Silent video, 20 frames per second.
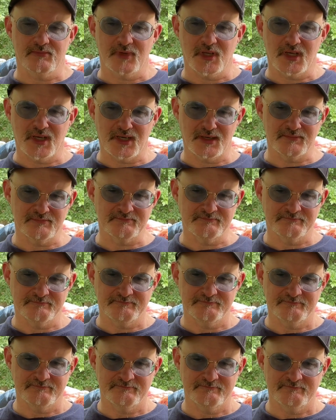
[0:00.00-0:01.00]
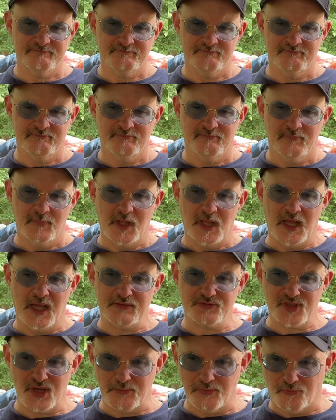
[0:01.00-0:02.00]
I've
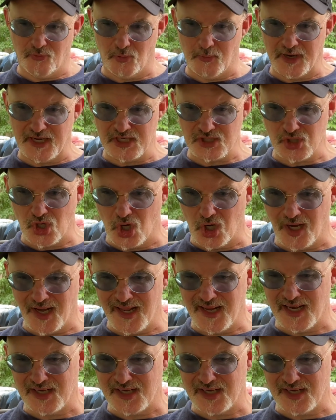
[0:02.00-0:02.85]
said before, my guitar hand,